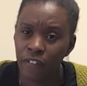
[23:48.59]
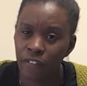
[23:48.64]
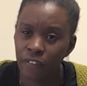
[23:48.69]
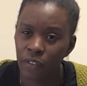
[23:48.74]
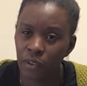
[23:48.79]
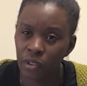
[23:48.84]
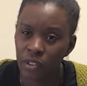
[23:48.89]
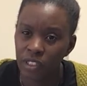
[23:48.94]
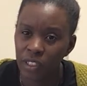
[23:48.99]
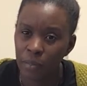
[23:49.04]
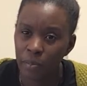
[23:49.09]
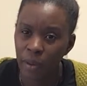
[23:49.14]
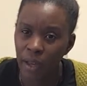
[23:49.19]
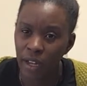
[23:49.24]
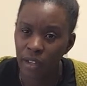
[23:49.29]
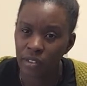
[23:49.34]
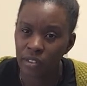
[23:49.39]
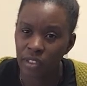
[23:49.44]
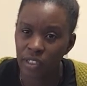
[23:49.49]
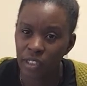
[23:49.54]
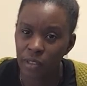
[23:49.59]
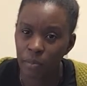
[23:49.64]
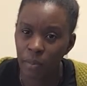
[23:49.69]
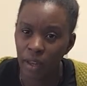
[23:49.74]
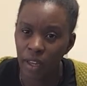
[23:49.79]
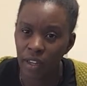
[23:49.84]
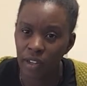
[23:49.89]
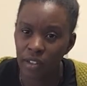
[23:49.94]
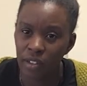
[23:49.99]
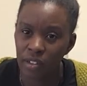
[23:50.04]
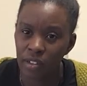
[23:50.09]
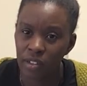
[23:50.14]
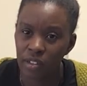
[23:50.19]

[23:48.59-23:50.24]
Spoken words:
£40 I spent,